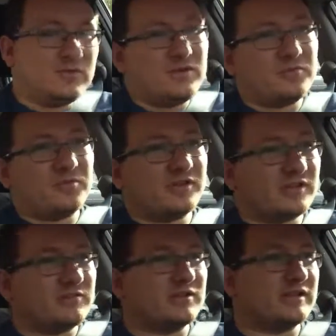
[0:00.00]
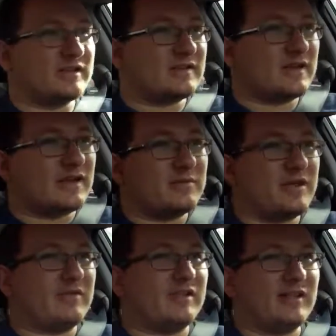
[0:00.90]
Really, really excited. We have
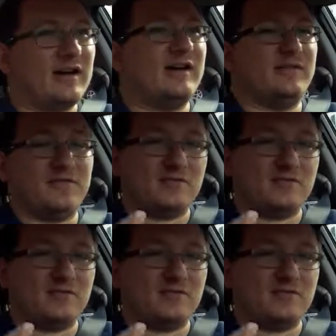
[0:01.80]
a lot of